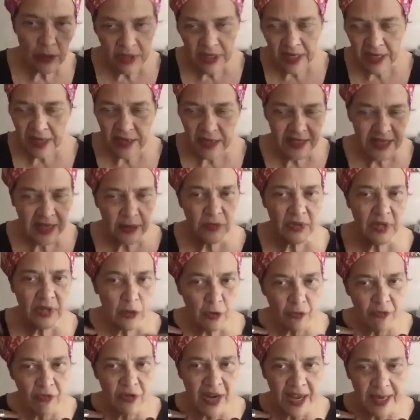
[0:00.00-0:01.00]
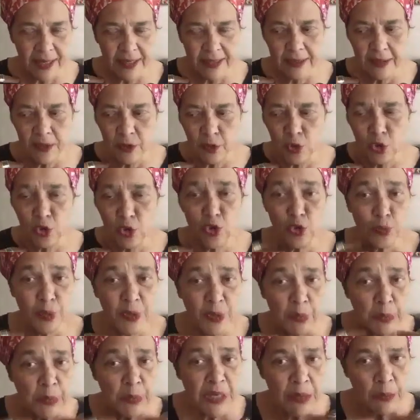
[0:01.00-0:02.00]
and 1,000 of like, you know, to be
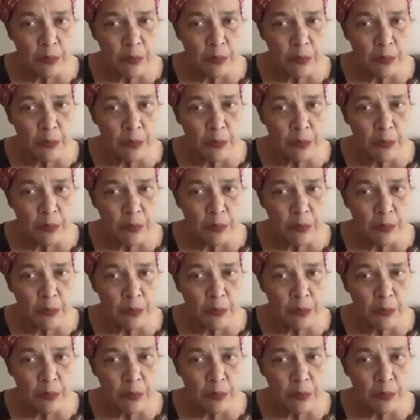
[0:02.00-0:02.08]
me.